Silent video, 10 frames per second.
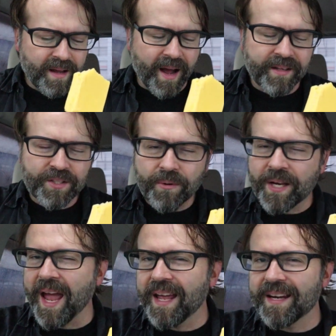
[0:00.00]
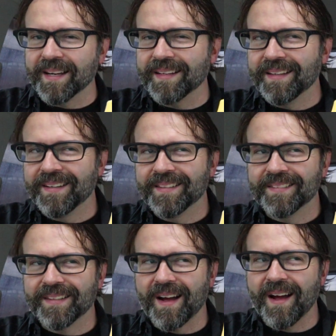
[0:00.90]
I don't hate it.
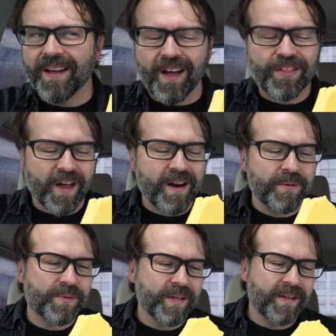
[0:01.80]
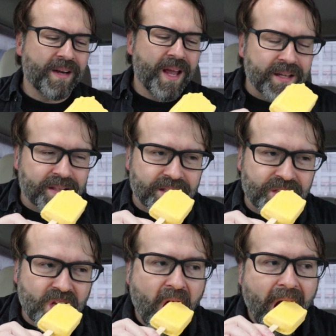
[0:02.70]
I thought I was really gonna hate this.